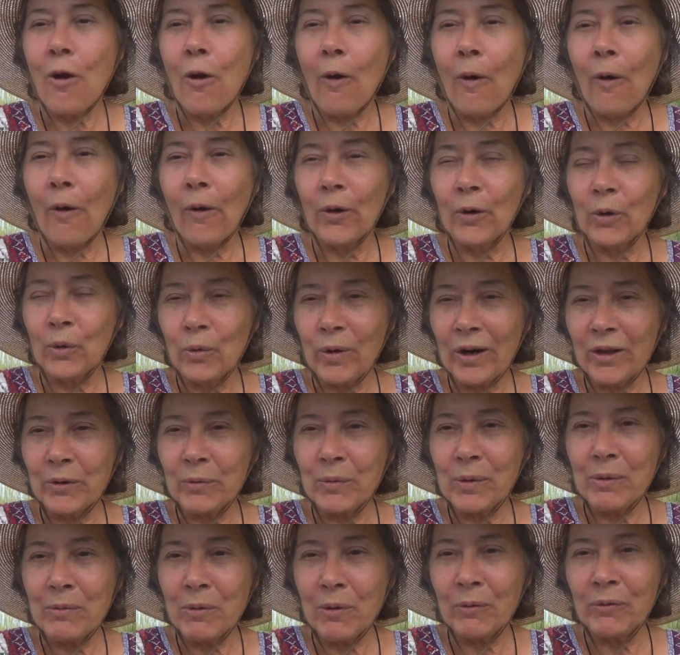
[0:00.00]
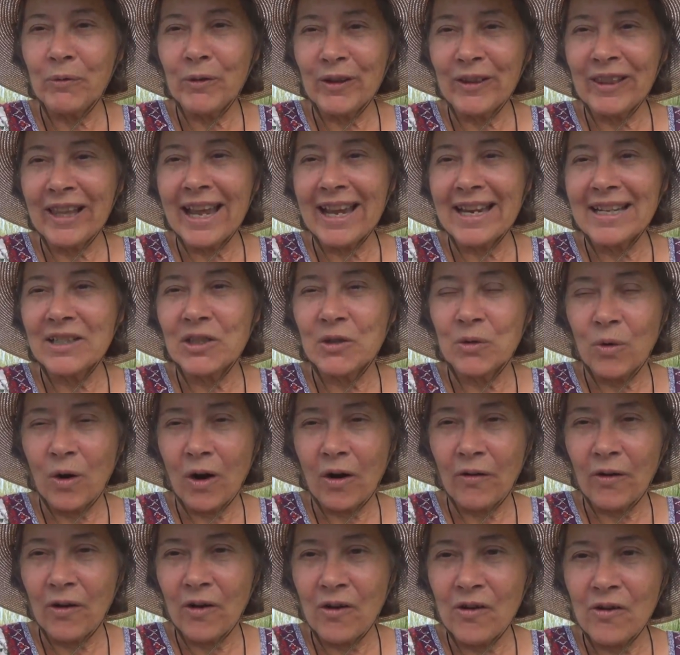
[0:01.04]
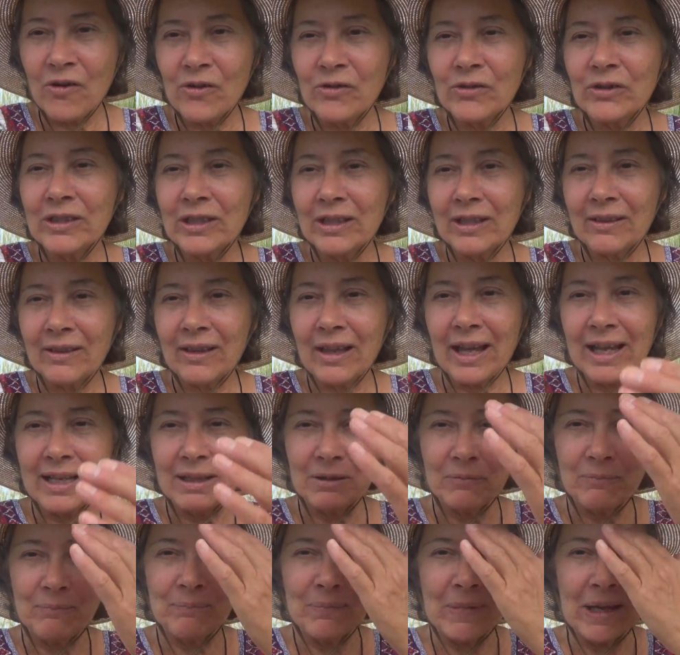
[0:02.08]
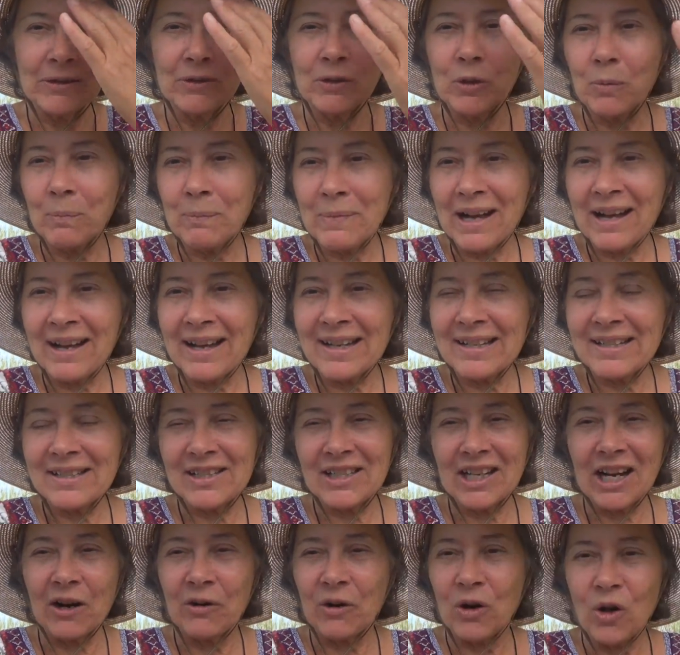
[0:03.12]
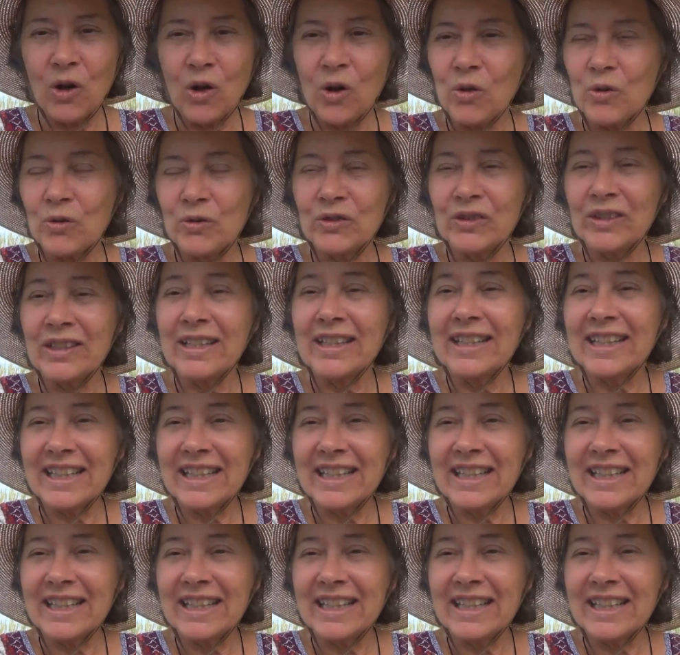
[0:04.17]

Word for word: or whether we will relate to our own like mental minds, our own